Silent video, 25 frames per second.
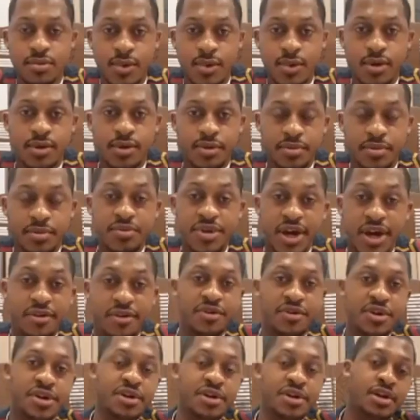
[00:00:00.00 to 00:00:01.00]

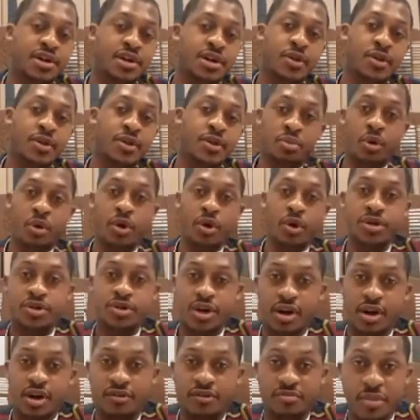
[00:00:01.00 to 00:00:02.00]
Definitely. On the point of
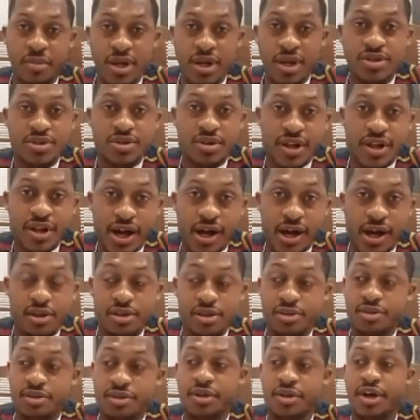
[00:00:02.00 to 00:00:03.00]
mental health,
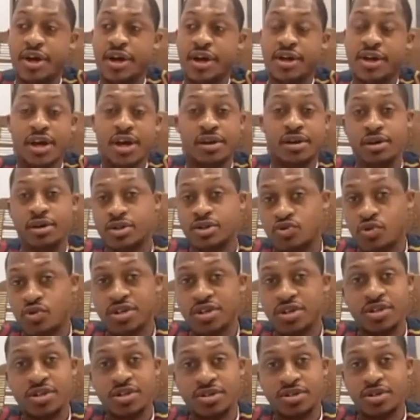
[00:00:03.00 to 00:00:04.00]
I cannot stress
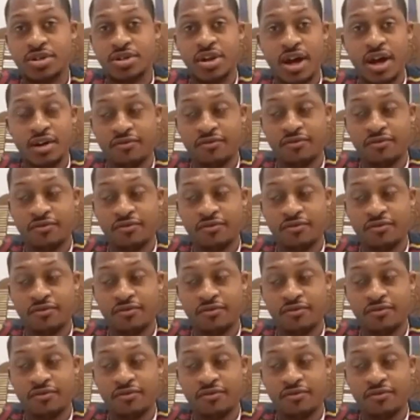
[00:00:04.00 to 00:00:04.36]
this enough.